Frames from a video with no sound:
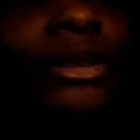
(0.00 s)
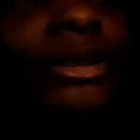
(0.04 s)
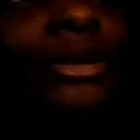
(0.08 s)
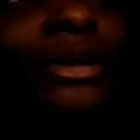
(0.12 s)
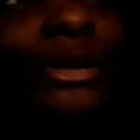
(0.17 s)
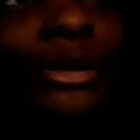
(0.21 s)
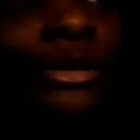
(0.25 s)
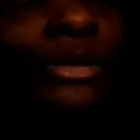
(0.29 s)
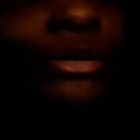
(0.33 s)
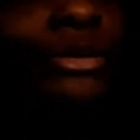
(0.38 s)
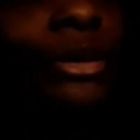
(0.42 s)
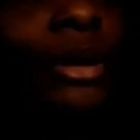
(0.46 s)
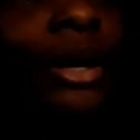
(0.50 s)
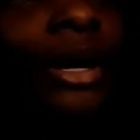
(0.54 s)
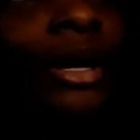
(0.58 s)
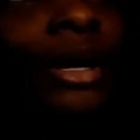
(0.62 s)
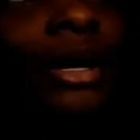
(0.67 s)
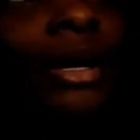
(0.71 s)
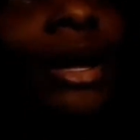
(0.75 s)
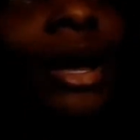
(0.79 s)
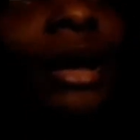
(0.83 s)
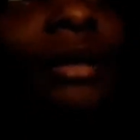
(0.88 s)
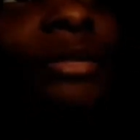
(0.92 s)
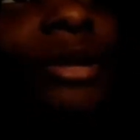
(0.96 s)
was so
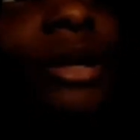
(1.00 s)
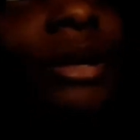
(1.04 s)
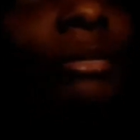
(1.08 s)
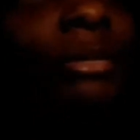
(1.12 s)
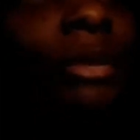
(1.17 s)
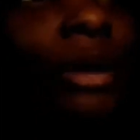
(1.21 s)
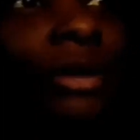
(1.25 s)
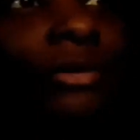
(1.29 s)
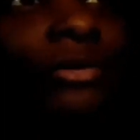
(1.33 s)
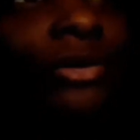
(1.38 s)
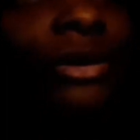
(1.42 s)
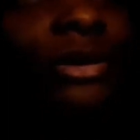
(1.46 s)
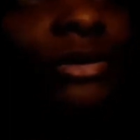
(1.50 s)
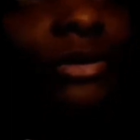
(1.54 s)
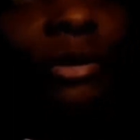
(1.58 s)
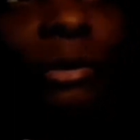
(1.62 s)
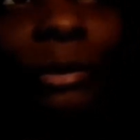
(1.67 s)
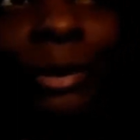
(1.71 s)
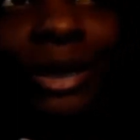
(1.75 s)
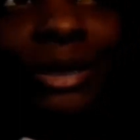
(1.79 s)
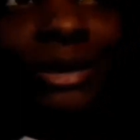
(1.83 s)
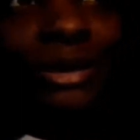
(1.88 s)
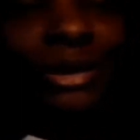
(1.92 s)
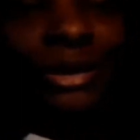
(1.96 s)
great. I made breakfast
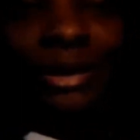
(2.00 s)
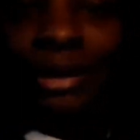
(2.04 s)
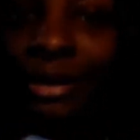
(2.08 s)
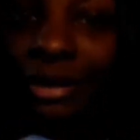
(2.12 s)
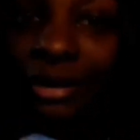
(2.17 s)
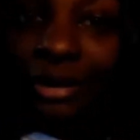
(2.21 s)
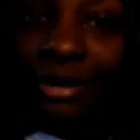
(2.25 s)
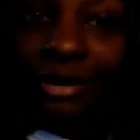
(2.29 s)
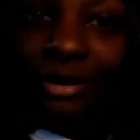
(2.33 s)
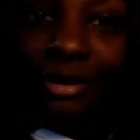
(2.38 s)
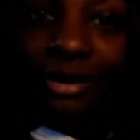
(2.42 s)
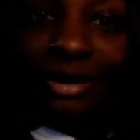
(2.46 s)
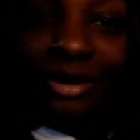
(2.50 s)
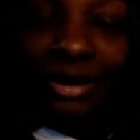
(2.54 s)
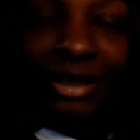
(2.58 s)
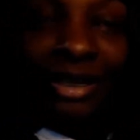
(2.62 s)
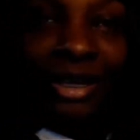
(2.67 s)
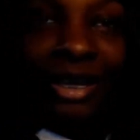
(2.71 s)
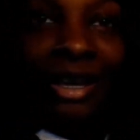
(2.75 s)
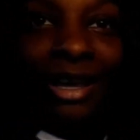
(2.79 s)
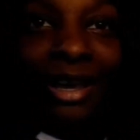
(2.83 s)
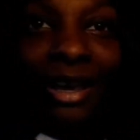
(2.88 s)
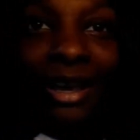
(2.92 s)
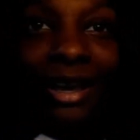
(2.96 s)
for my son.
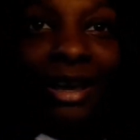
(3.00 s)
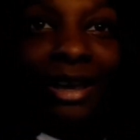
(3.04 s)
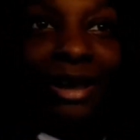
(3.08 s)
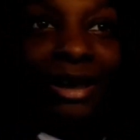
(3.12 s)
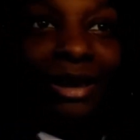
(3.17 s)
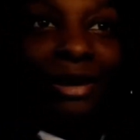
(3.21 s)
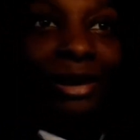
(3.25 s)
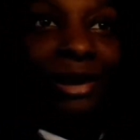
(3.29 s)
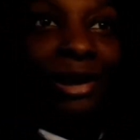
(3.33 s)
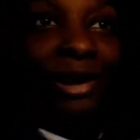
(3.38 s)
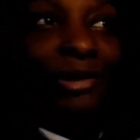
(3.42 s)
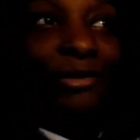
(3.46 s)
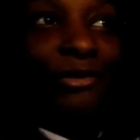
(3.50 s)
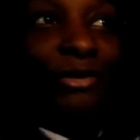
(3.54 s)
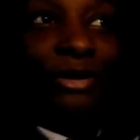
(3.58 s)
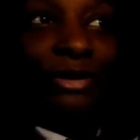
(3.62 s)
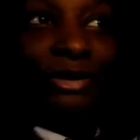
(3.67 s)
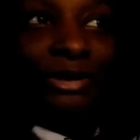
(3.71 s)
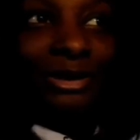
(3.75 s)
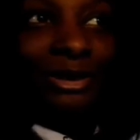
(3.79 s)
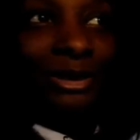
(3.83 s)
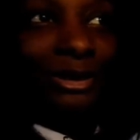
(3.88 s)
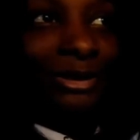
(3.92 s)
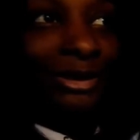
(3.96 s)
He had
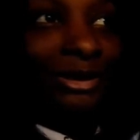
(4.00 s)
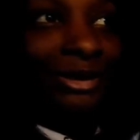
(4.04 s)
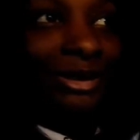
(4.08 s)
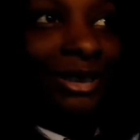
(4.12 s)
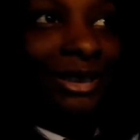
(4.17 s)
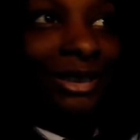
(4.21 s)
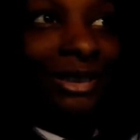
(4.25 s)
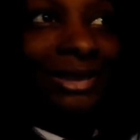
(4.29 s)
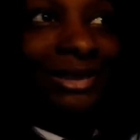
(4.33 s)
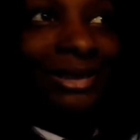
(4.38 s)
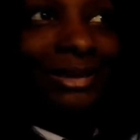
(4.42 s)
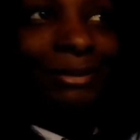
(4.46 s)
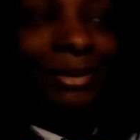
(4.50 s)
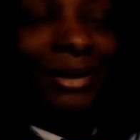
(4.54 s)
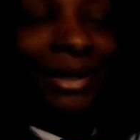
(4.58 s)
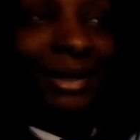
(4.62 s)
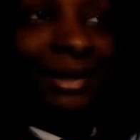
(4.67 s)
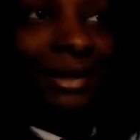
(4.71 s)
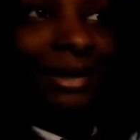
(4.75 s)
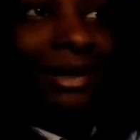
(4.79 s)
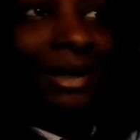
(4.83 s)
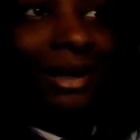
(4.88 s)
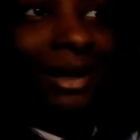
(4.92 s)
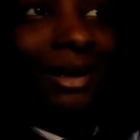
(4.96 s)
French toast sticks,
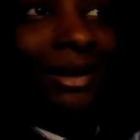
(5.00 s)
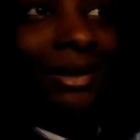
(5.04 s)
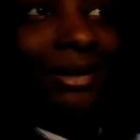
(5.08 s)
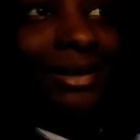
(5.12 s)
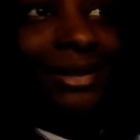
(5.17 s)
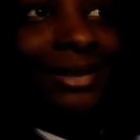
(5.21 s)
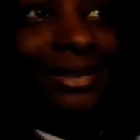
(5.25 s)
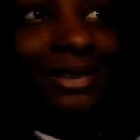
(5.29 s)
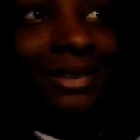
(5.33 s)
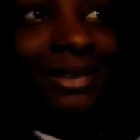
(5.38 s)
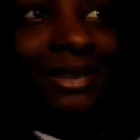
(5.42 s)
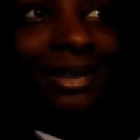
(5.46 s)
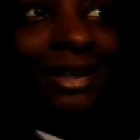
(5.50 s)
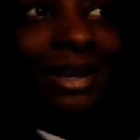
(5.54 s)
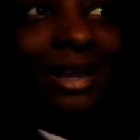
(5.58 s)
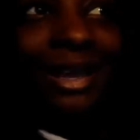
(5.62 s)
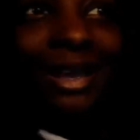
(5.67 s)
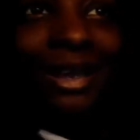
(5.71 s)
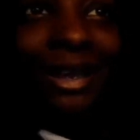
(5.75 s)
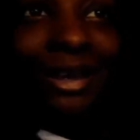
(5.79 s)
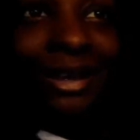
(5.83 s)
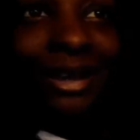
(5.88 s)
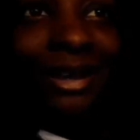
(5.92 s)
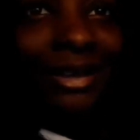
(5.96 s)
pancakes, and
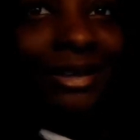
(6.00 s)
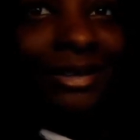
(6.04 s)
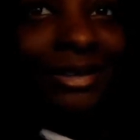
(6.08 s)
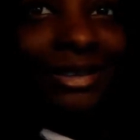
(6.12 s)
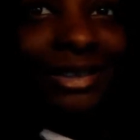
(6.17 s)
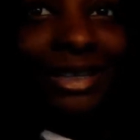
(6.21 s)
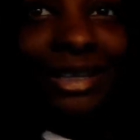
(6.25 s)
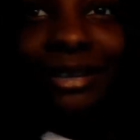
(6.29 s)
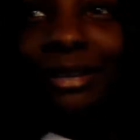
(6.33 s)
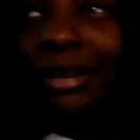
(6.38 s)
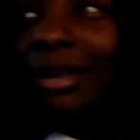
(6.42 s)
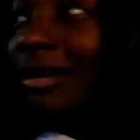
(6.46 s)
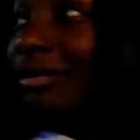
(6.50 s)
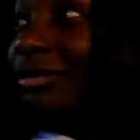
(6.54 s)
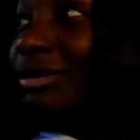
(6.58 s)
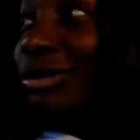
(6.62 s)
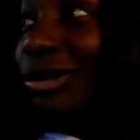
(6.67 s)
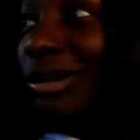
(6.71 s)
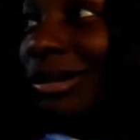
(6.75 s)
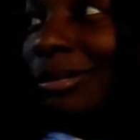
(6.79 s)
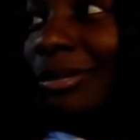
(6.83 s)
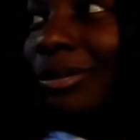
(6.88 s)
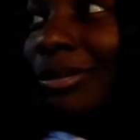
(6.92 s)
eggs. He loves